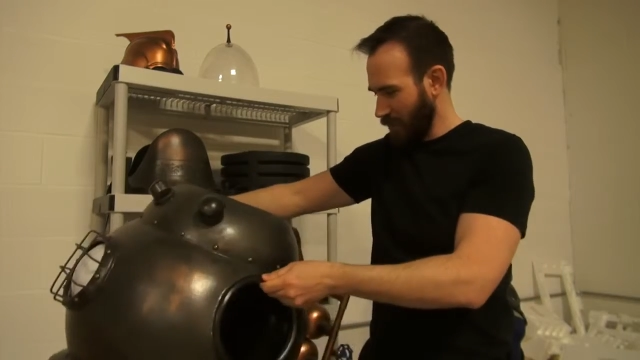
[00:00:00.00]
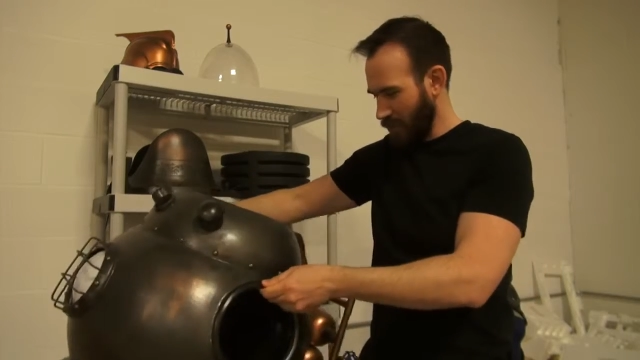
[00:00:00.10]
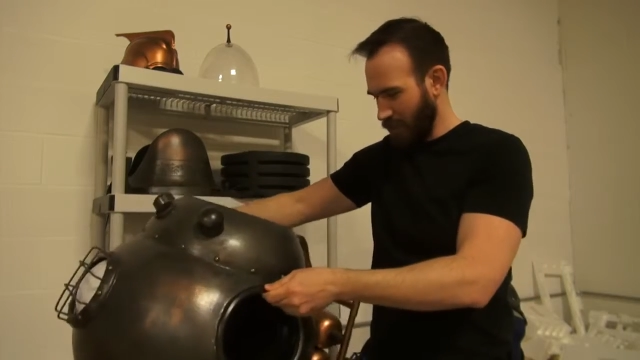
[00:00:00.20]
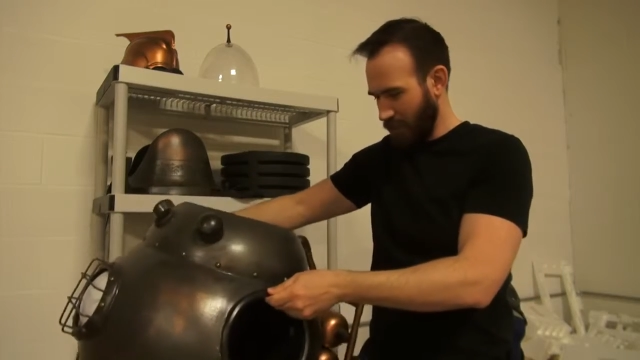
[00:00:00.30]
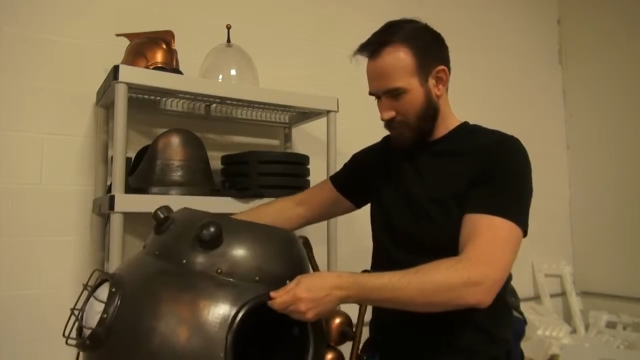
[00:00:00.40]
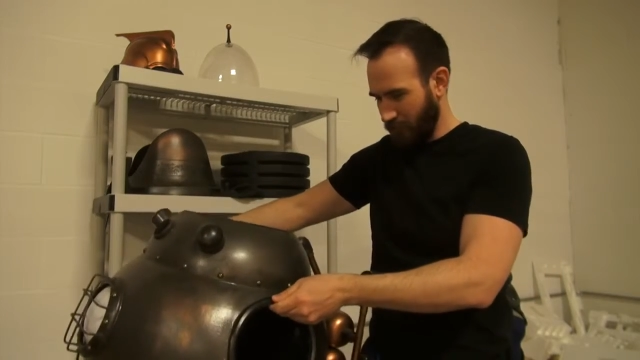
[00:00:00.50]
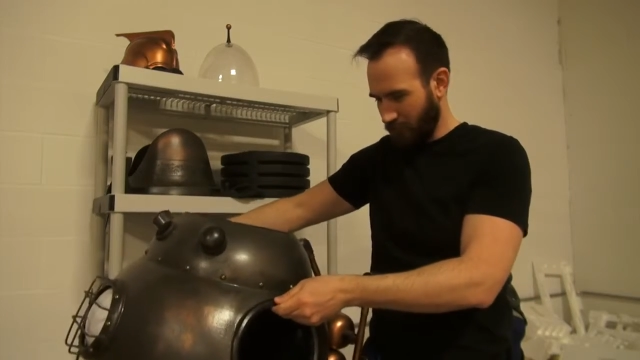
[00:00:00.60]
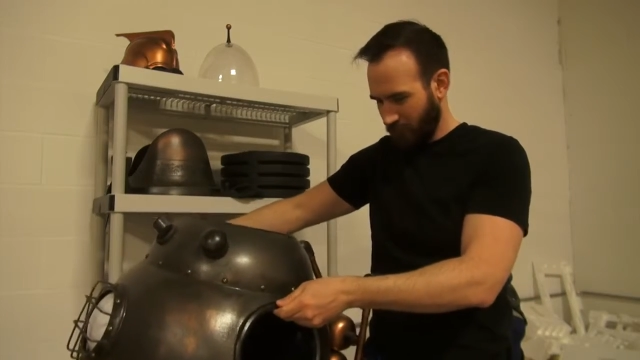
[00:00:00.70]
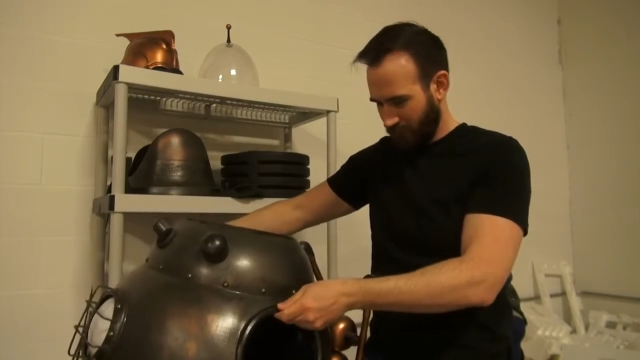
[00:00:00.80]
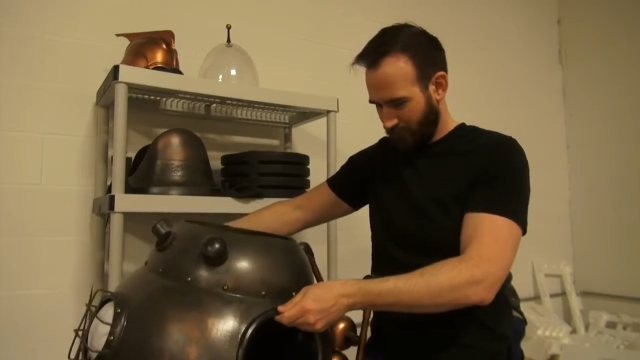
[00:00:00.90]

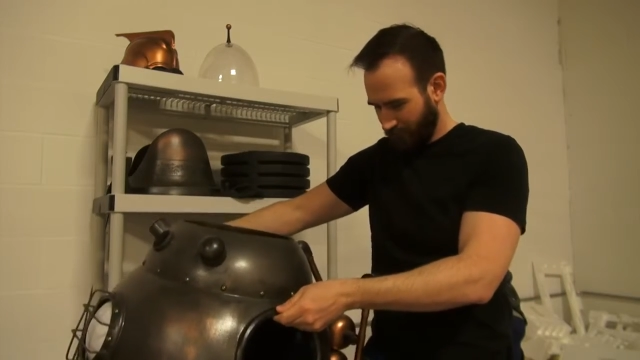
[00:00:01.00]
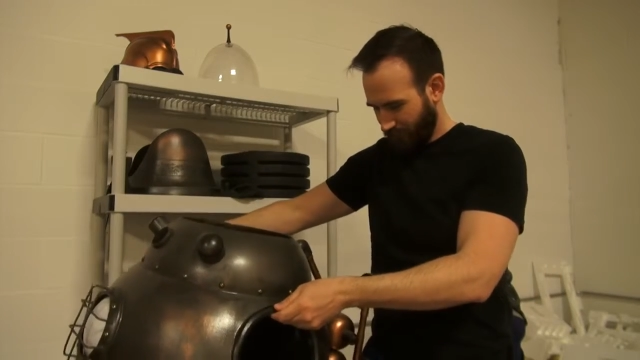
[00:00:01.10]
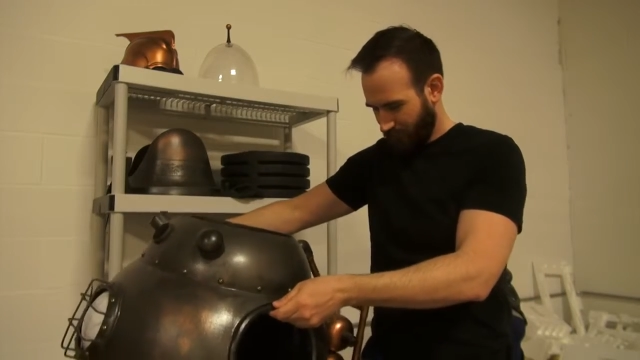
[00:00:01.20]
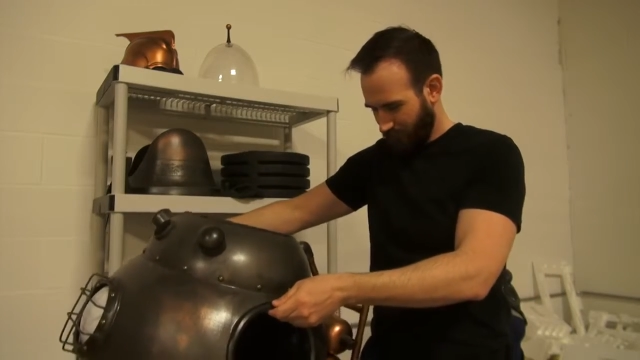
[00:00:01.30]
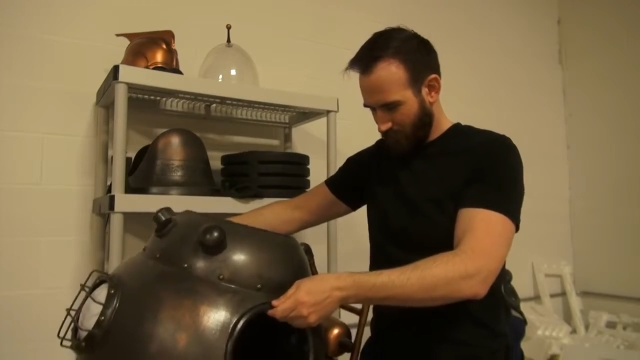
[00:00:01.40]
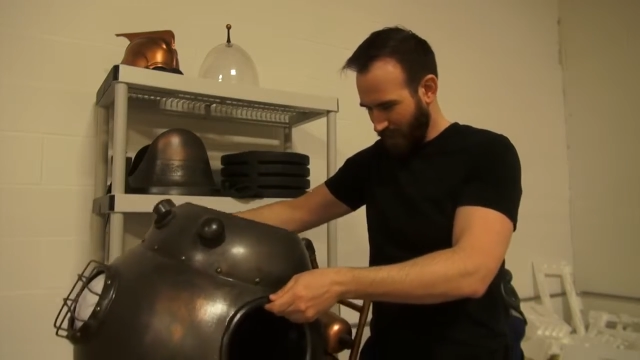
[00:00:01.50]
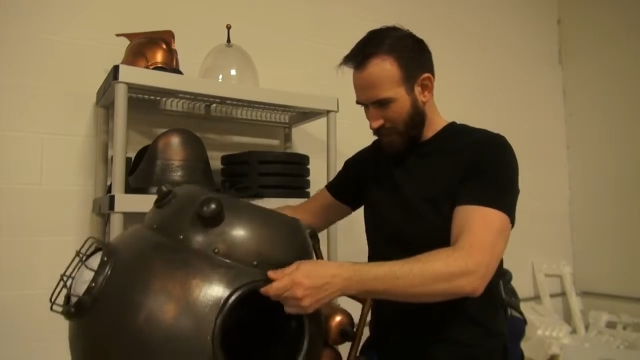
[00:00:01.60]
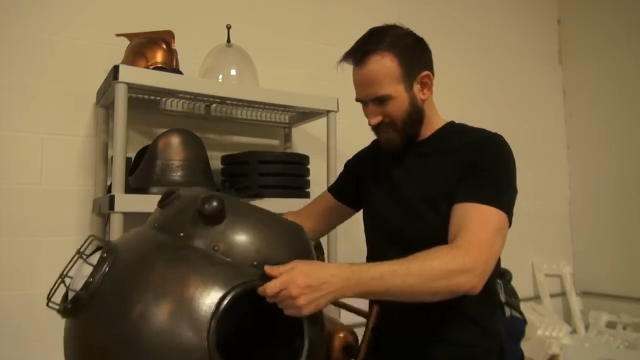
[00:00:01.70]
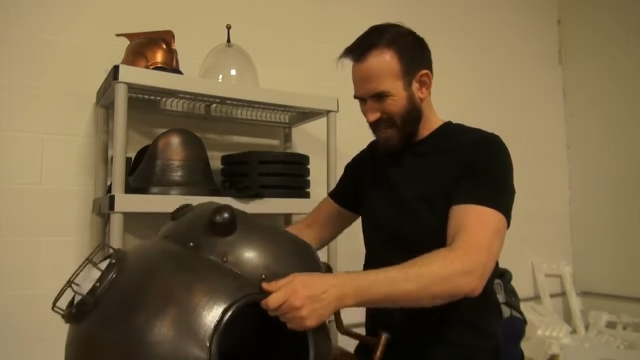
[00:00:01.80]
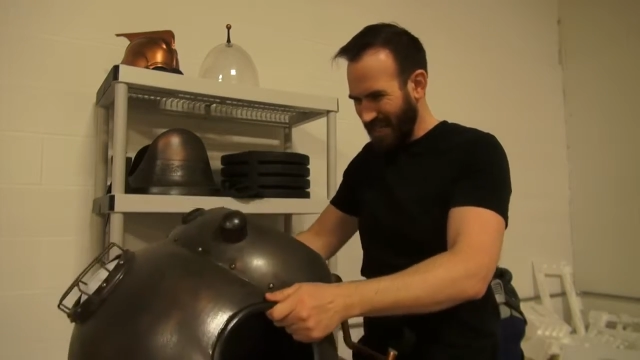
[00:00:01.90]
but
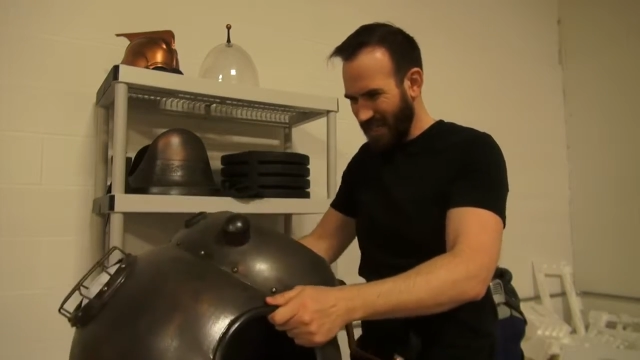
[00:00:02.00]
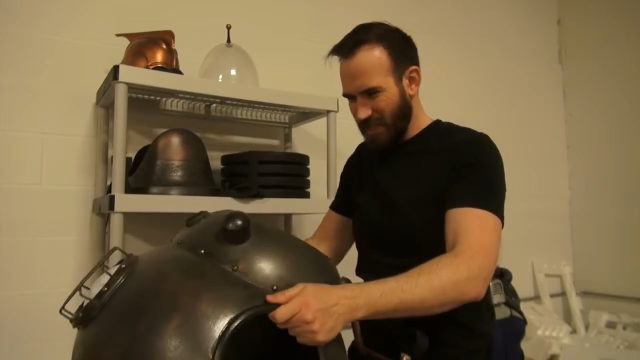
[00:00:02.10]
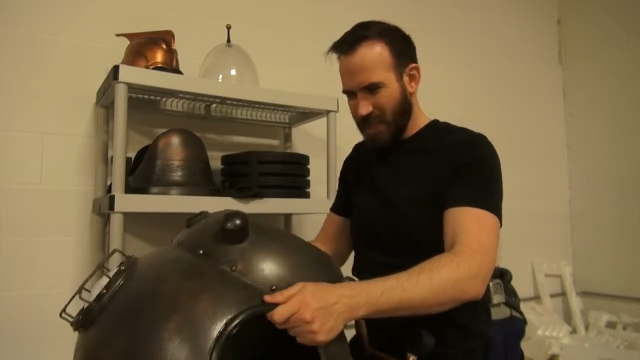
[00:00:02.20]
that was the idea,